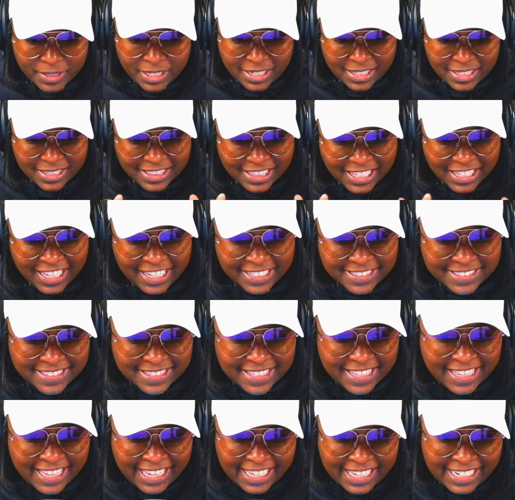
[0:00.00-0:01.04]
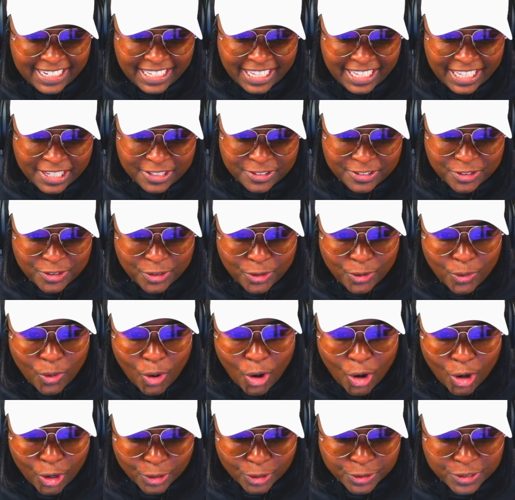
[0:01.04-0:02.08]
Let's get into
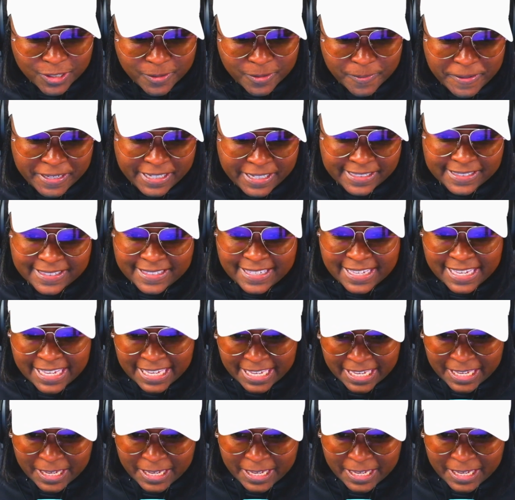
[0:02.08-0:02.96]
Ultimate Team.